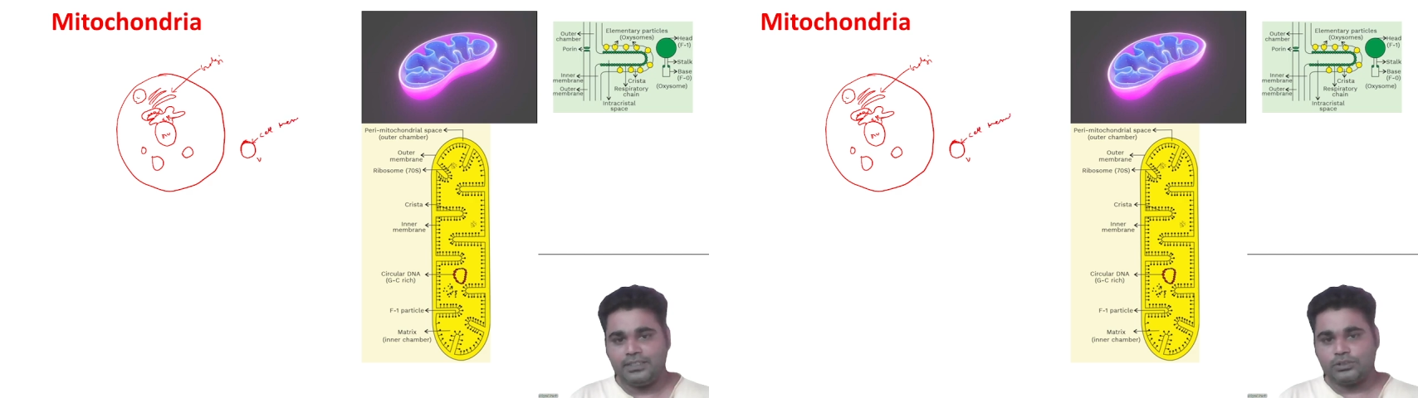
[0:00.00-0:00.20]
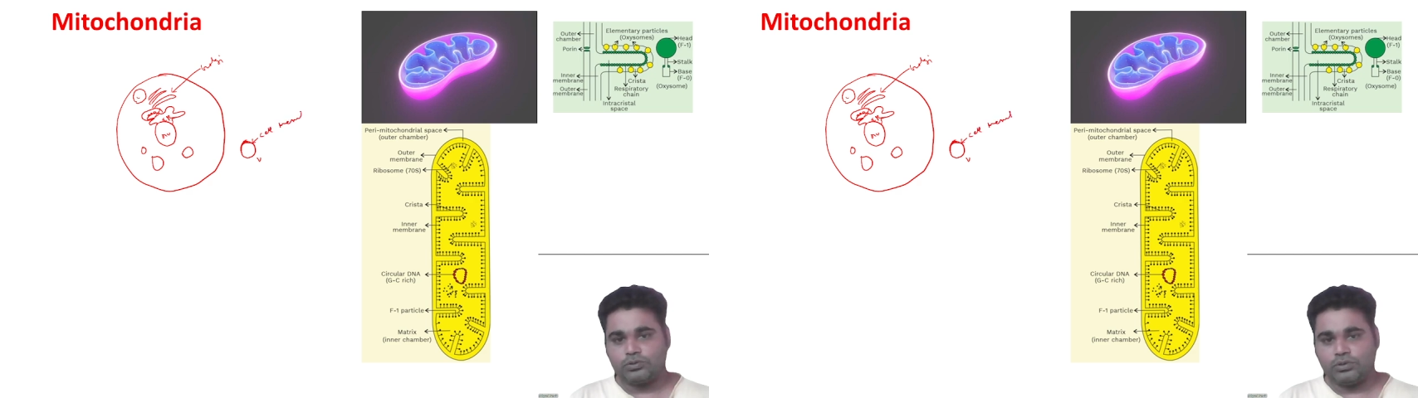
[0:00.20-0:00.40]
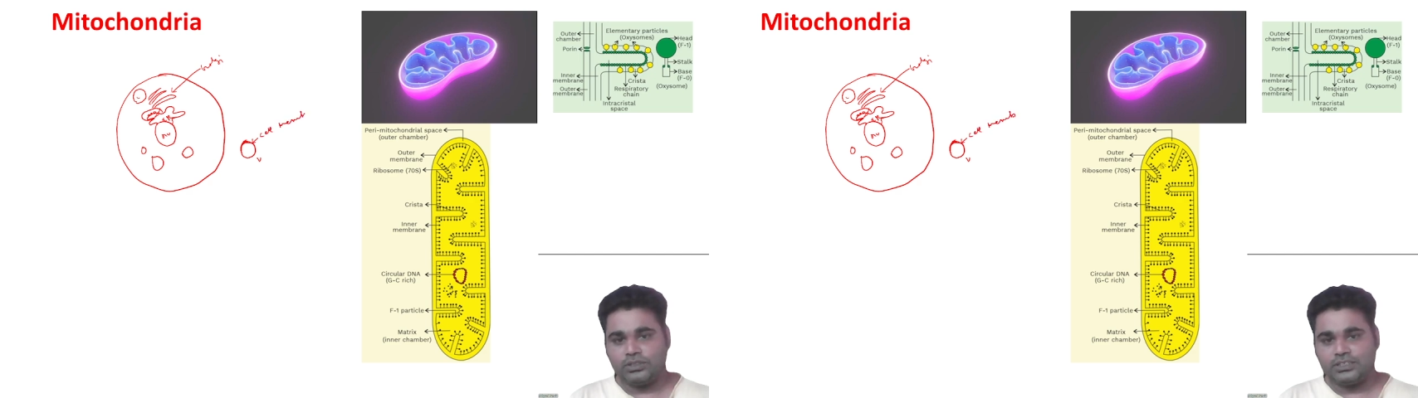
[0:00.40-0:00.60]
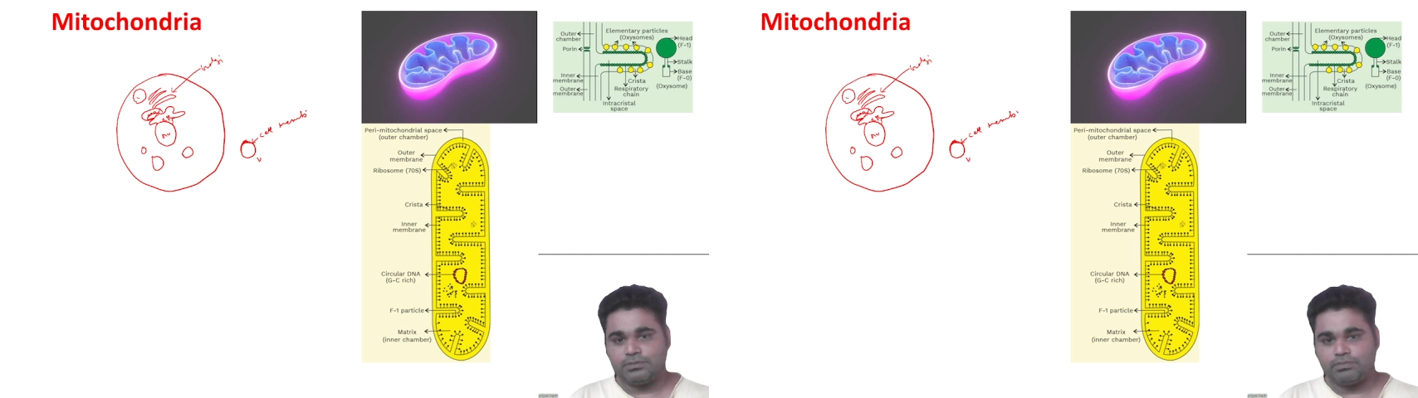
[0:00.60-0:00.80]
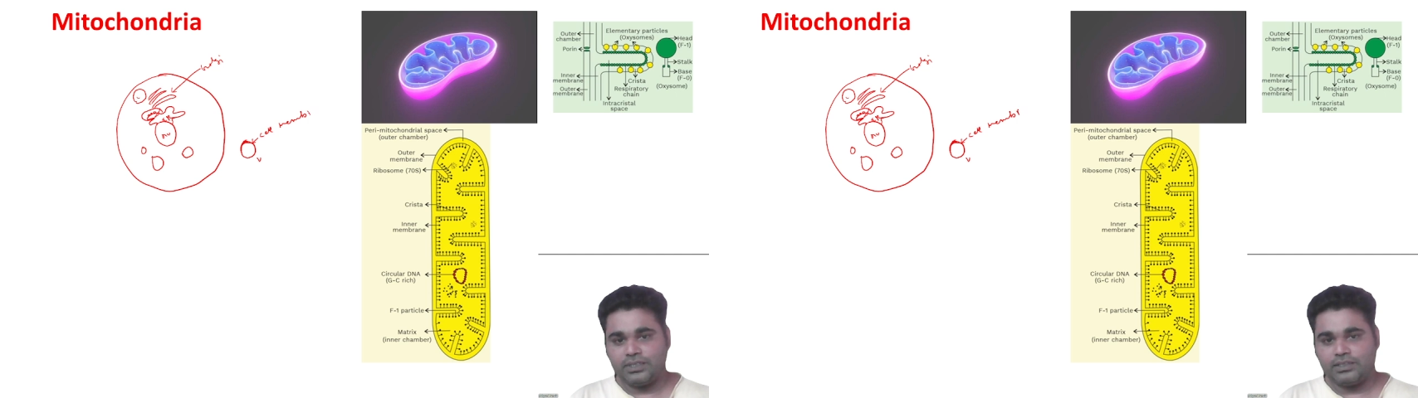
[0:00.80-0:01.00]
So it is
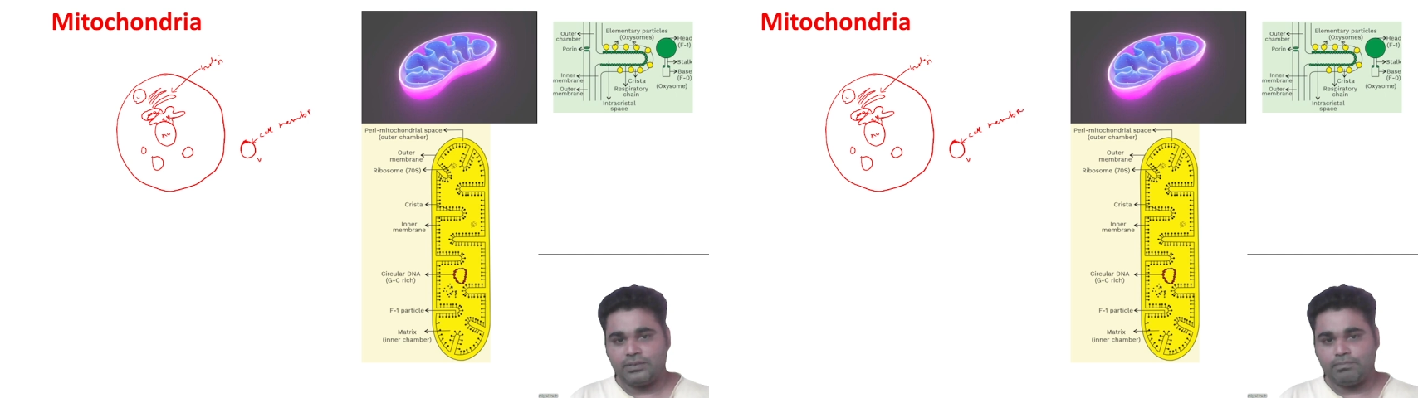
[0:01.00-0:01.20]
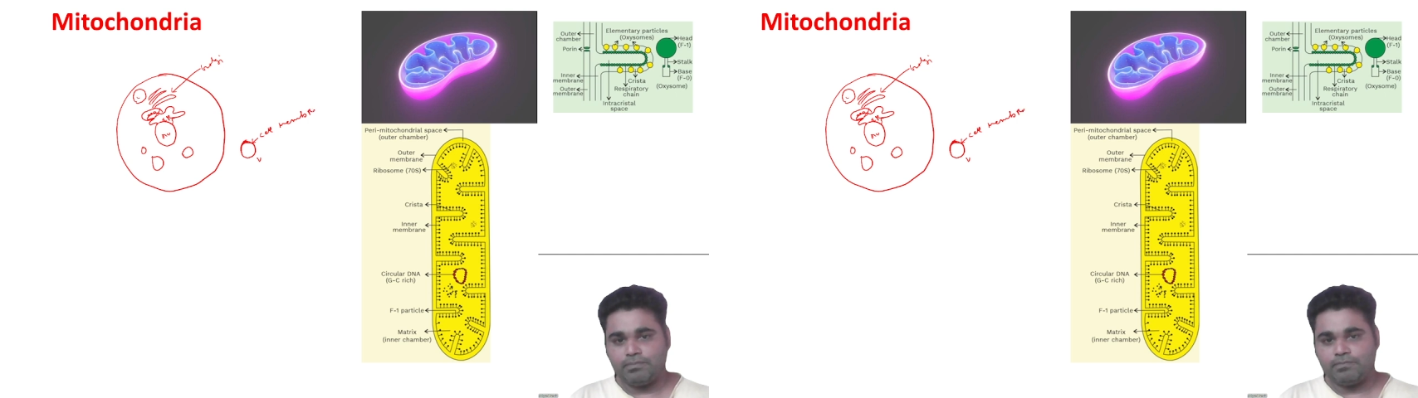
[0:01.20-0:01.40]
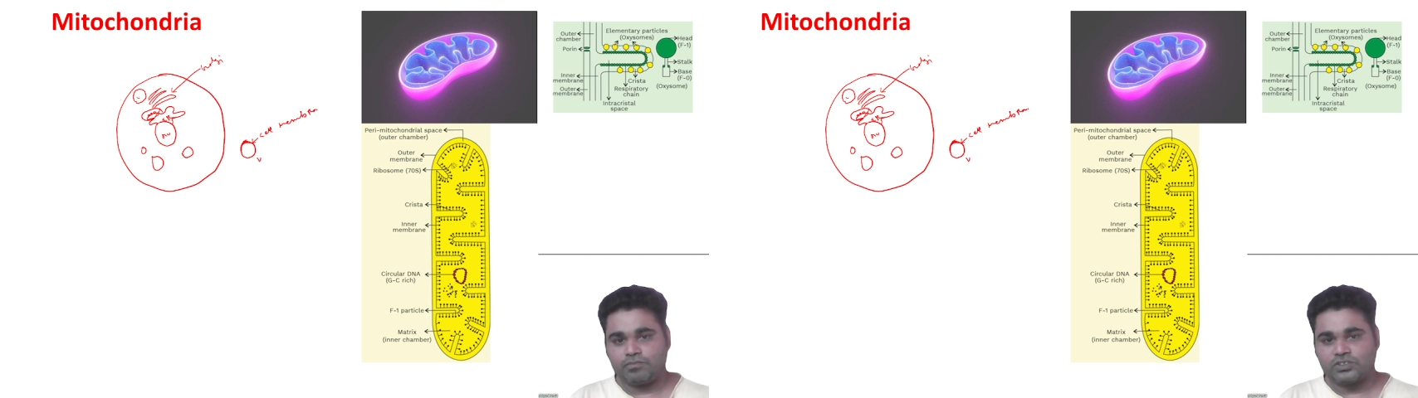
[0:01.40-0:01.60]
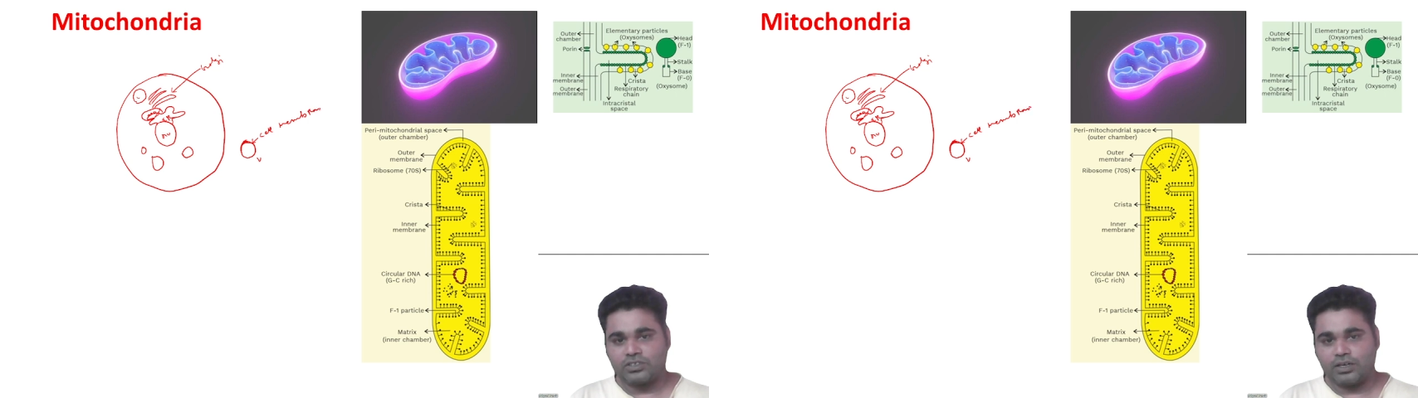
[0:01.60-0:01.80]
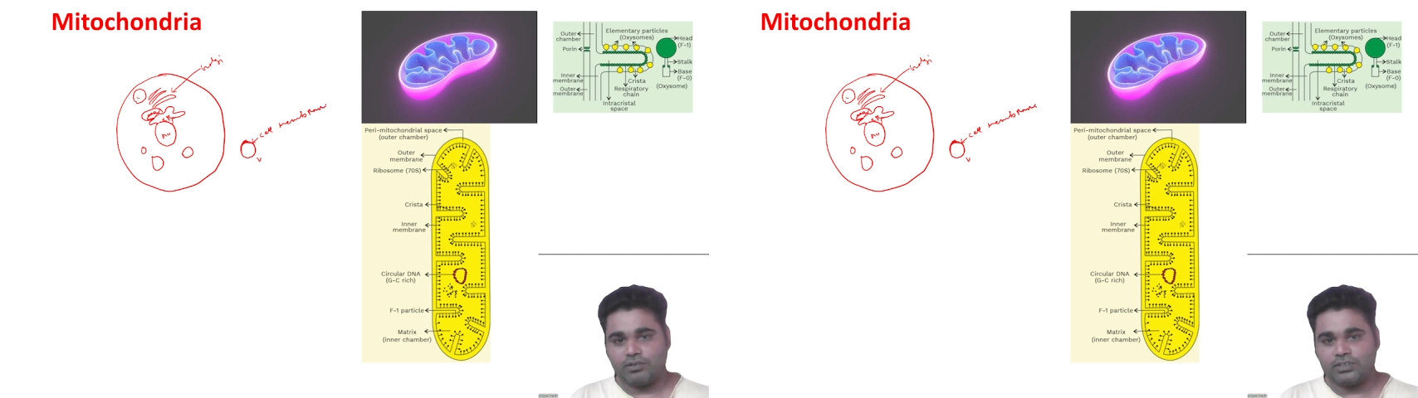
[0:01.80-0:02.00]

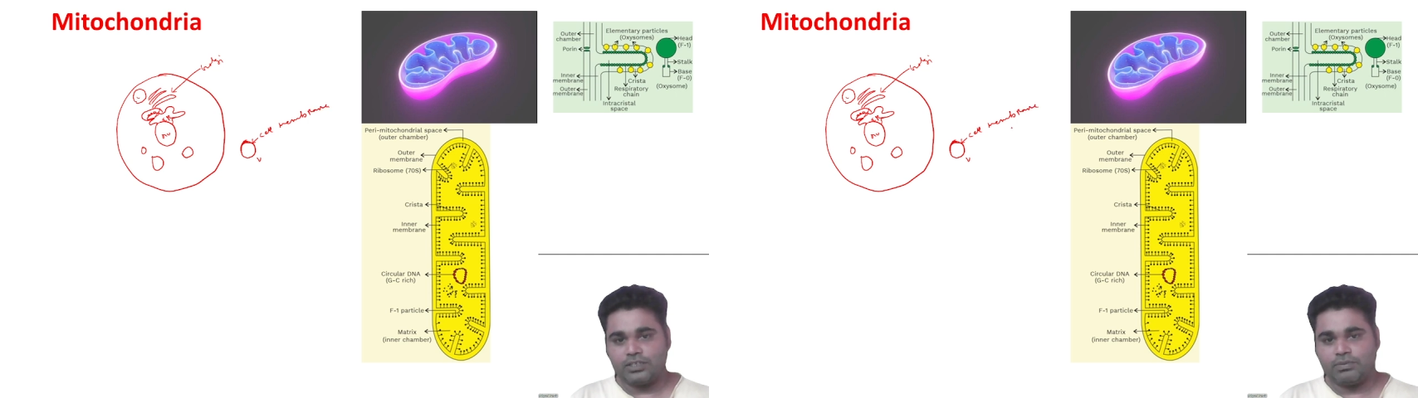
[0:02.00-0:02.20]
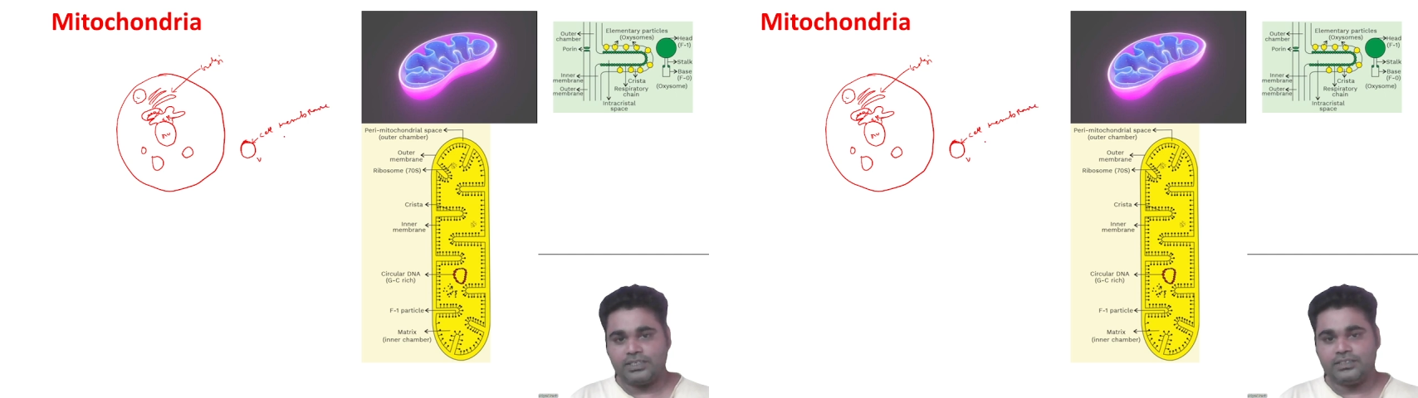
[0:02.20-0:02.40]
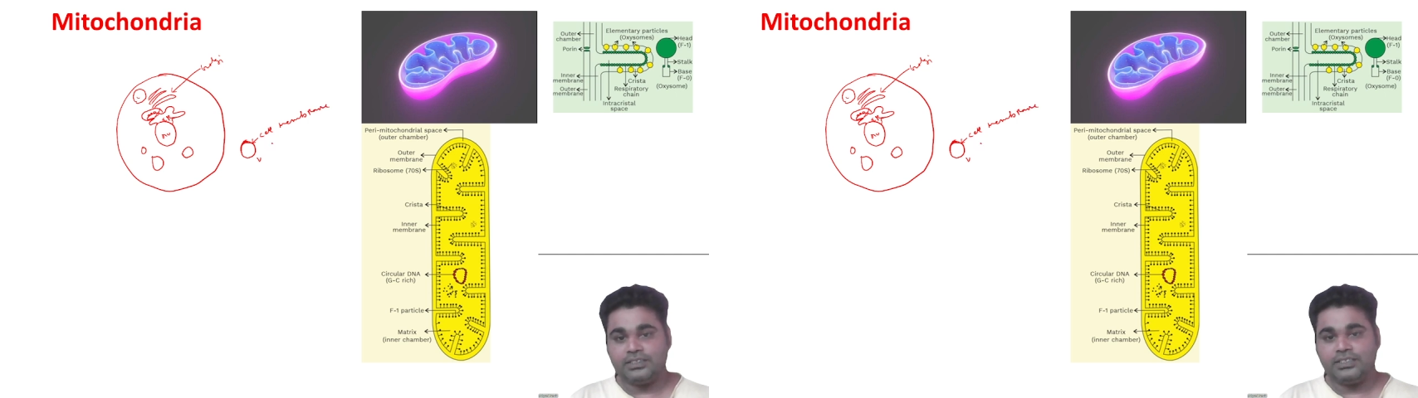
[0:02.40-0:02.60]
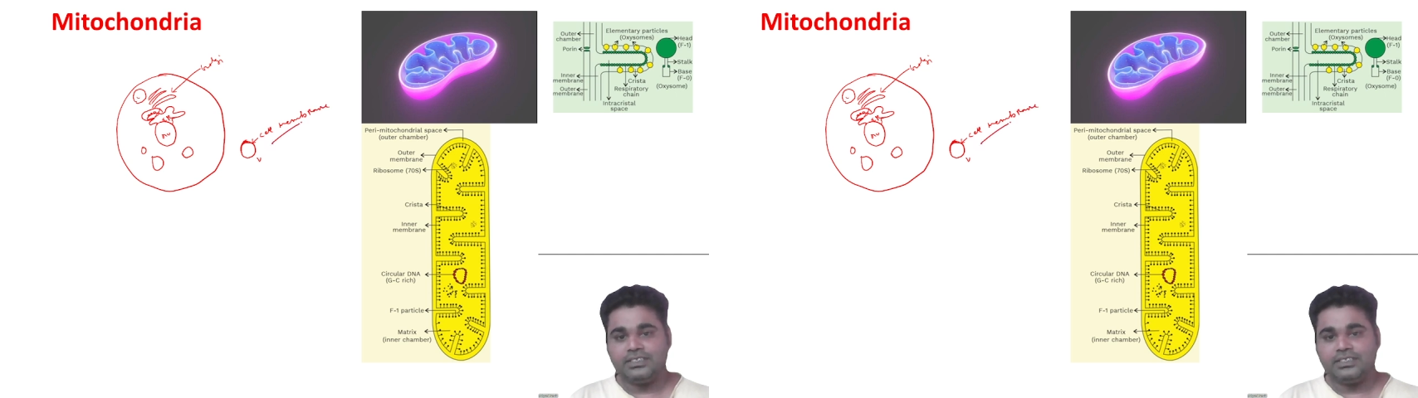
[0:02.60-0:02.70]
surrounded by the